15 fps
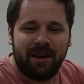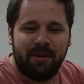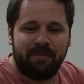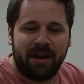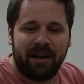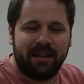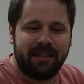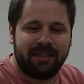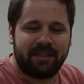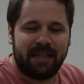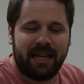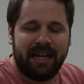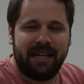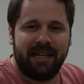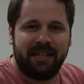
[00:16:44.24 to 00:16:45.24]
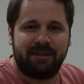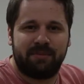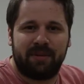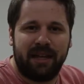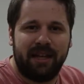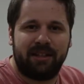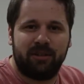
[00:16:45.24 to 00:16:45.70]
But it is
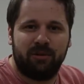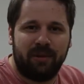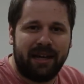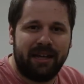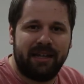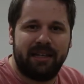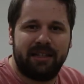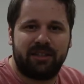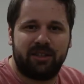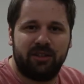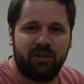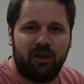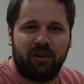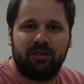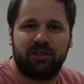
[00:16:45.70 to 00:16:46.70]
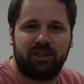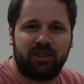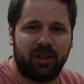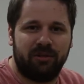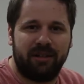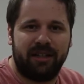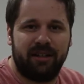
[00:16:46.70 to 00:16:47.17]
played in a way it's not
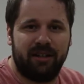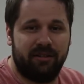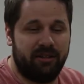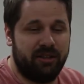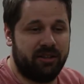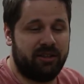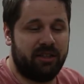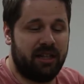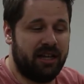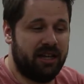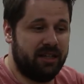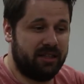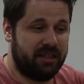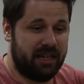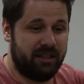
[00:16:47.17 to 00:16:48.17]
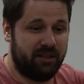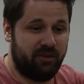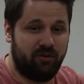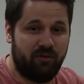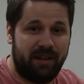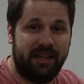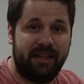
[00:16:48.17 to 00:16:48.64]
showing her as
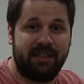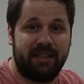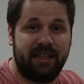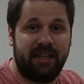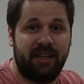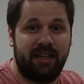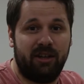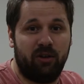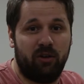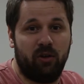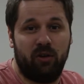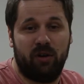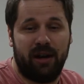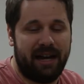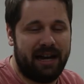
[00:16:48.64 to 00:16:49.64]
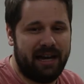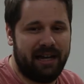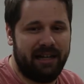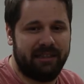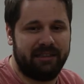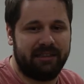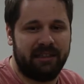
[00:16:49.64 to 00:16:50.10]
greedy
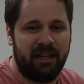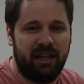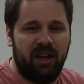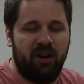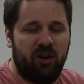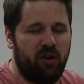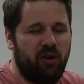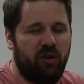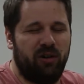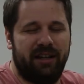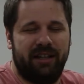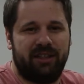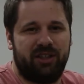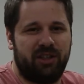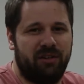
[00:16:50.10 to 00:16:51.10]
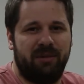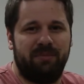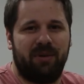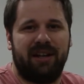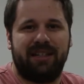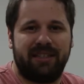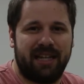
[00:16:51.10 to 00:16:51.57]
or showing
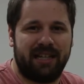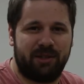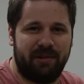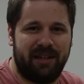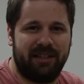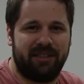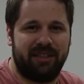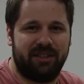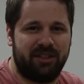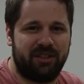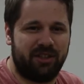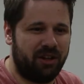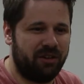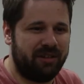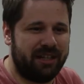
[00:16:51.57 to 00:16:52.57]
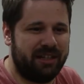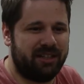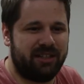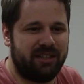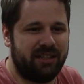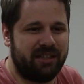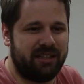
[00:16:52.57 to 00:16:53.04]
bisexuality as a joke.
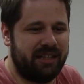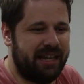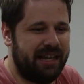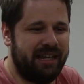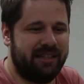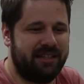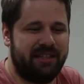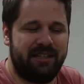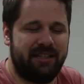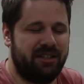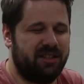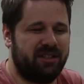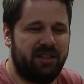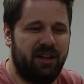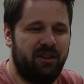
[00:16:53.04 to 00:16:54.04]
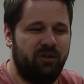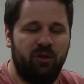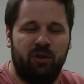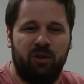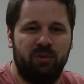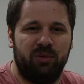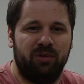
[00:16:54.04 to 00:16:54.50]
It's just a
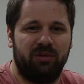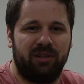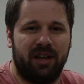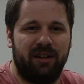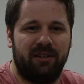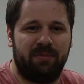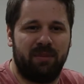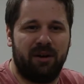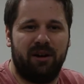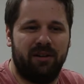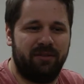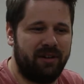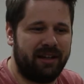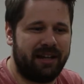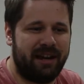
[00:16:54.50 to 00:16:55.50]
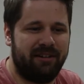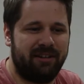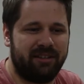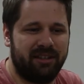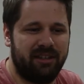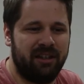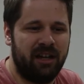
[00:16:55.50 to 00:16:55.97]
normal kind of part of her
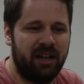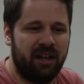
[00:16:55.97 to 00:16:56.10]
character.